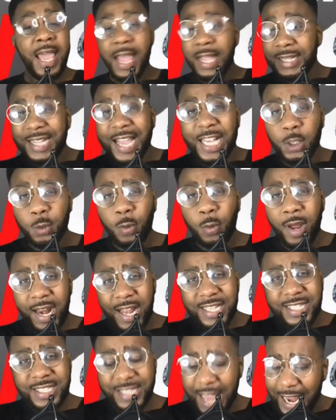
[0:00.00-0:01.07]
And that's what
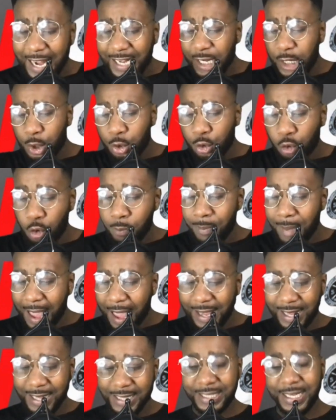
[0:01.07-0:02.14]
exactly Drew
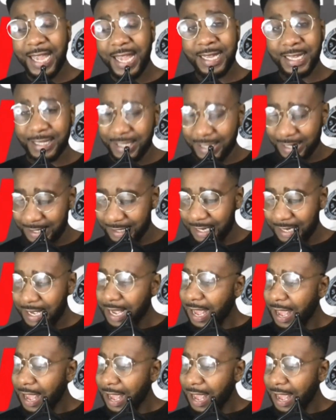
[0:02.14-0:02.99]
McIntyre did.